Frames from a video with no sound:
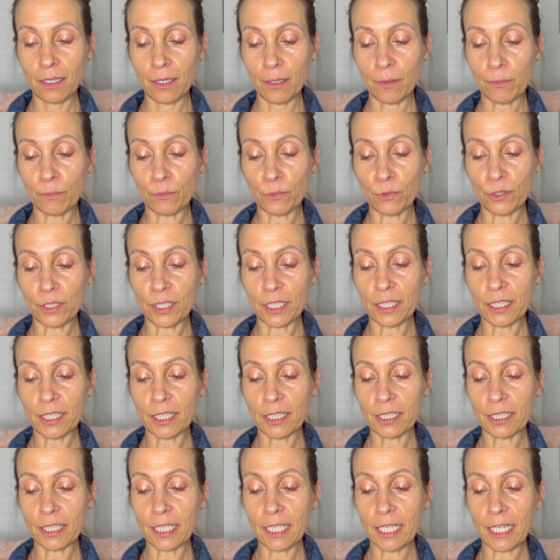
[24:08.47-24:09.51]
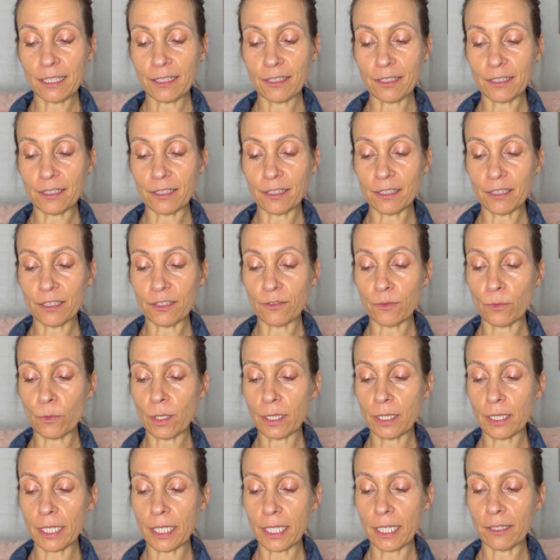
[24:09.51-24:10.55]
Breathe in the essence of
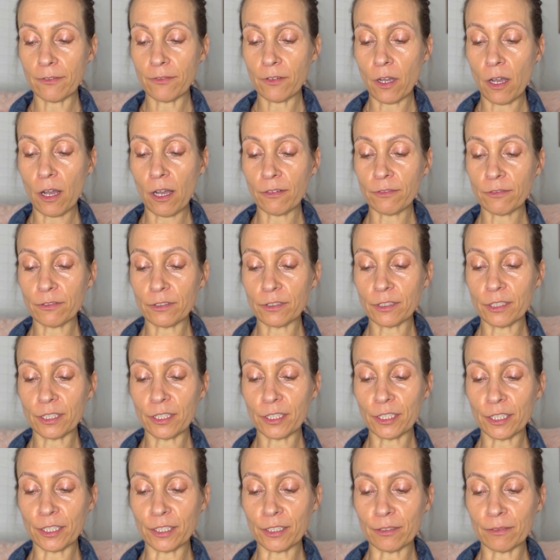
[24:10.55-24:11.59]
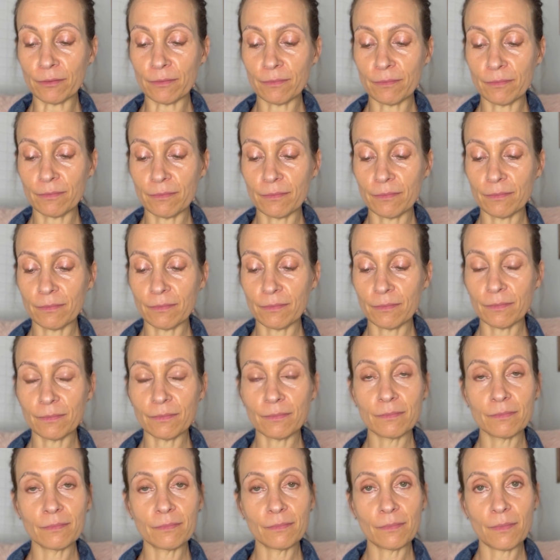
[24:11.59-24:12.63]
what they have offered to you,
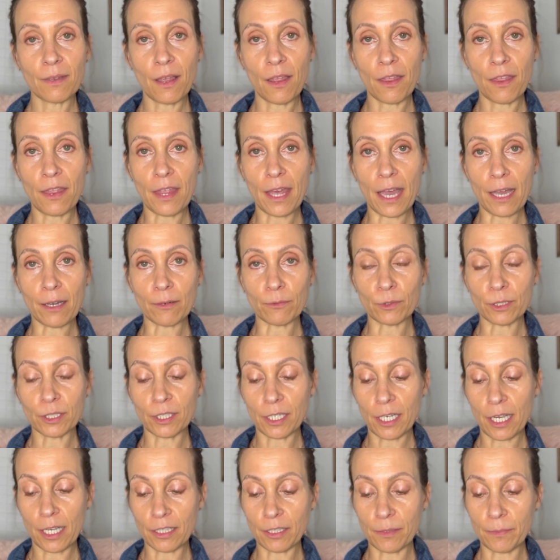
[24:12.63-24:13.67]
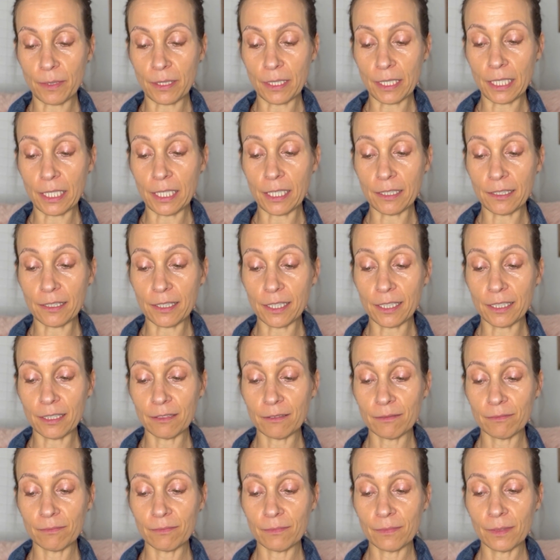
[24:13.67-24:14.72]
that which has been
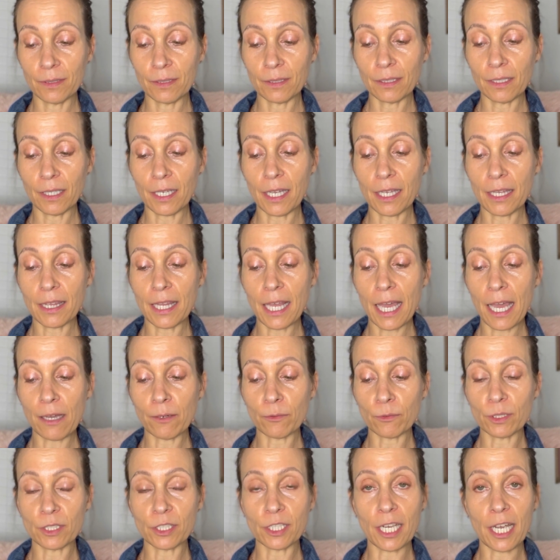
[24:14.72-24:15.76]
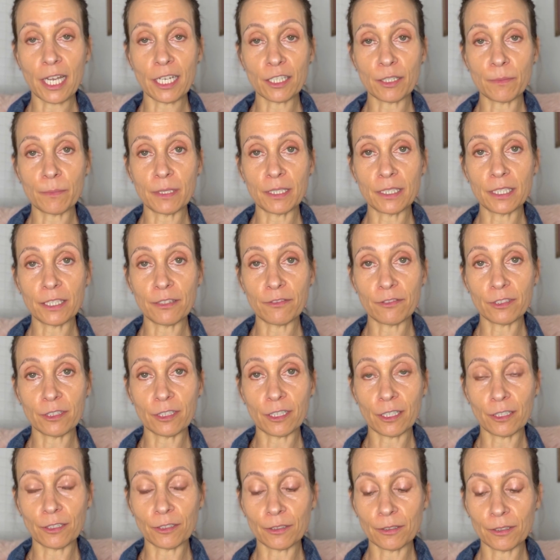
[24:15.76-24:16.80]
easy and that which has been
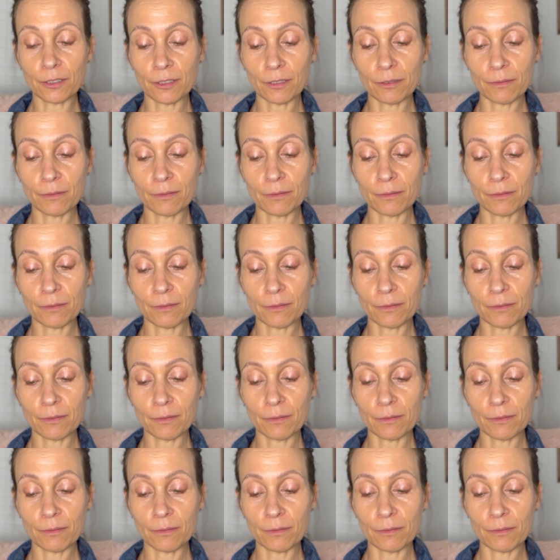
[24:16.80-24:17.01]
difficult.